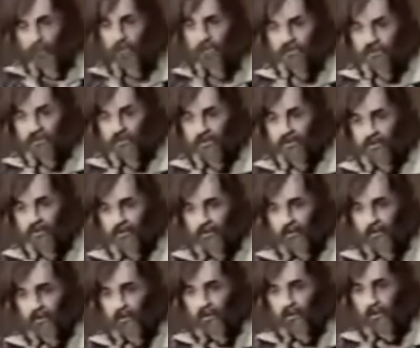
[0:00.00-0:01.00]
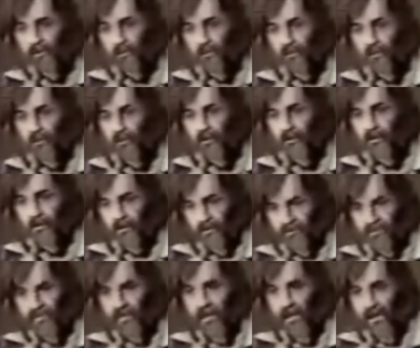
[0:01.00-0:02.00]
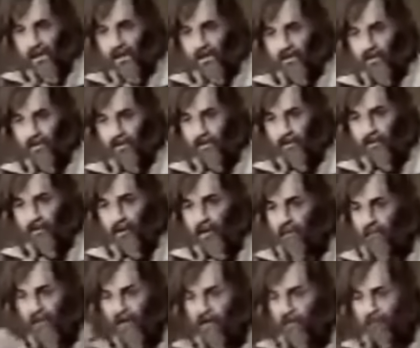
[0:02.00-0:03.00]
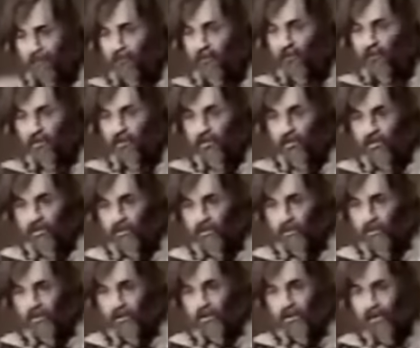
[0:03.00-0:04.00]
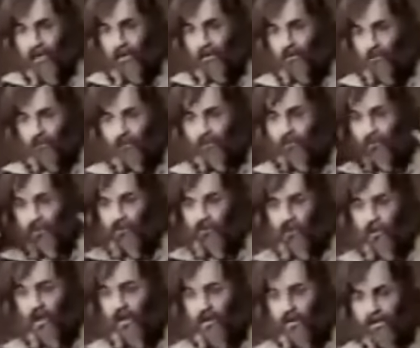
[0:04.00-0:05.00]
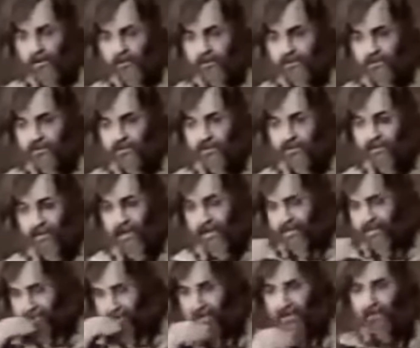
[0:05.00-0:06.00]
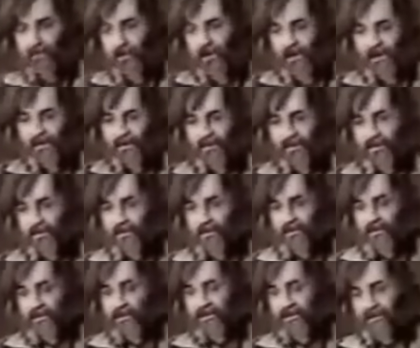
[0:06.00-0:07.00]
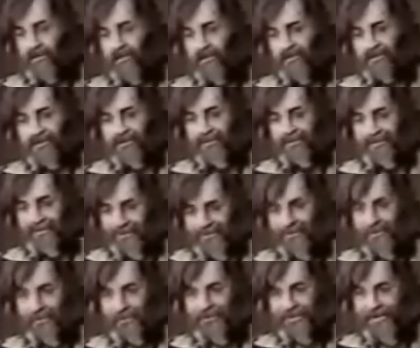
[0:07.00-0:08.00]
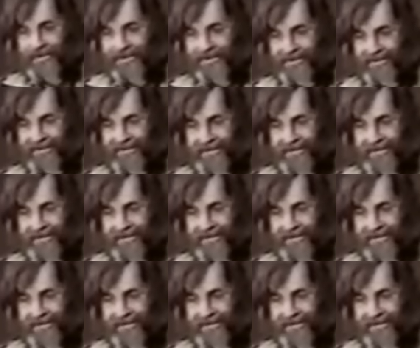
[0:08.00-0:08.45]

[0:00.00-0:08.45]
a real person inside. I'm not a phony. I don't put on no airs. I say what I think. You see what I'm